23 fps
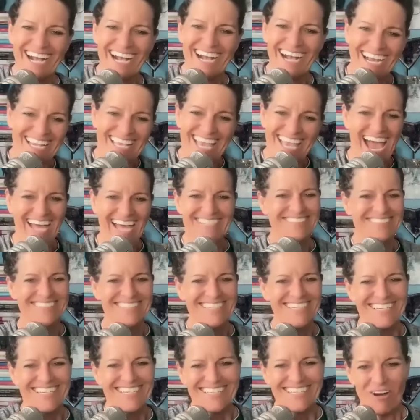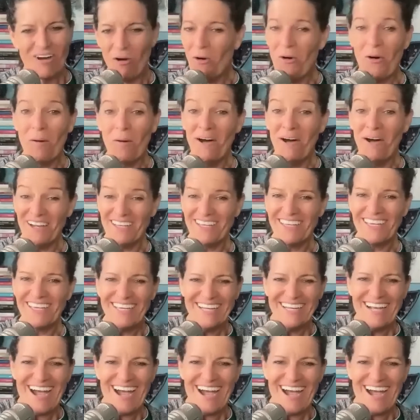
again, the whole book.